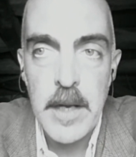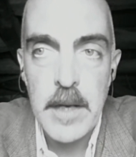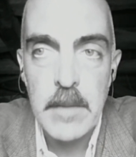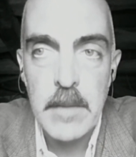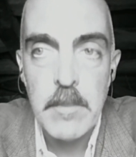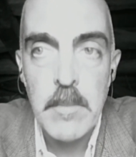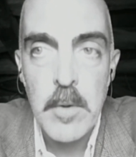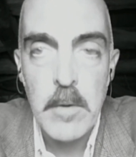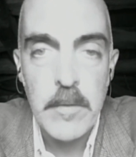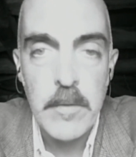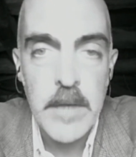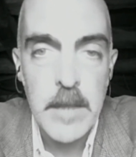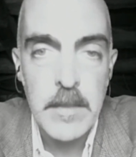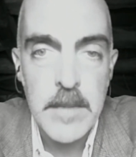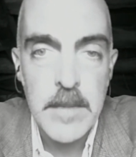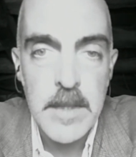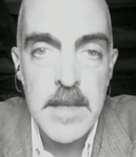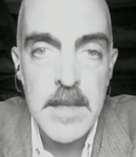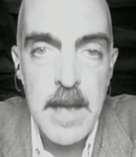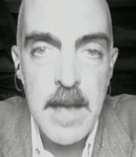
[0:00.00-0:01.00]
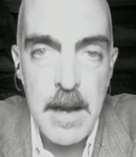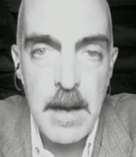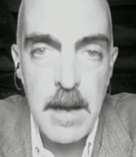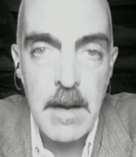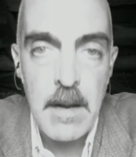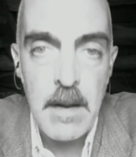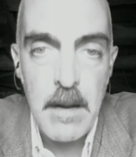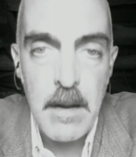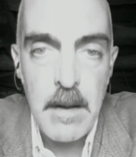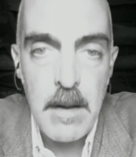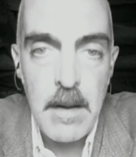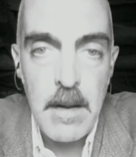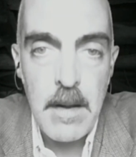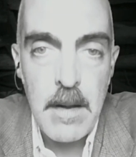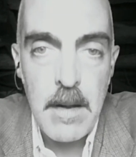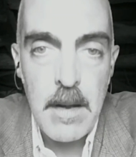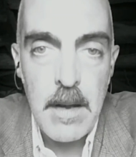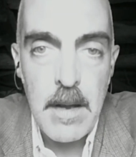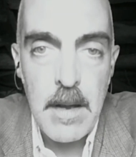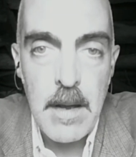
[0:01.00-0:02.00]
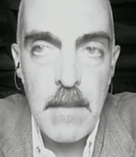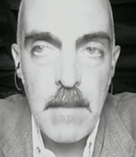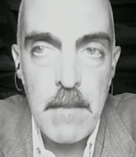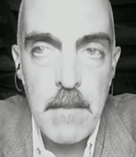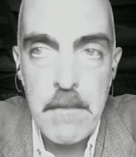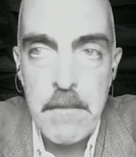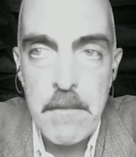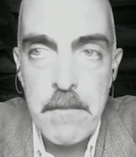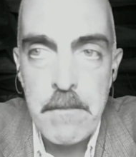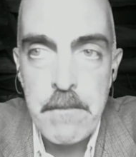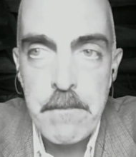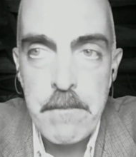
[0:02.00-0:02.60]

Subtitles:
had moved him to say. And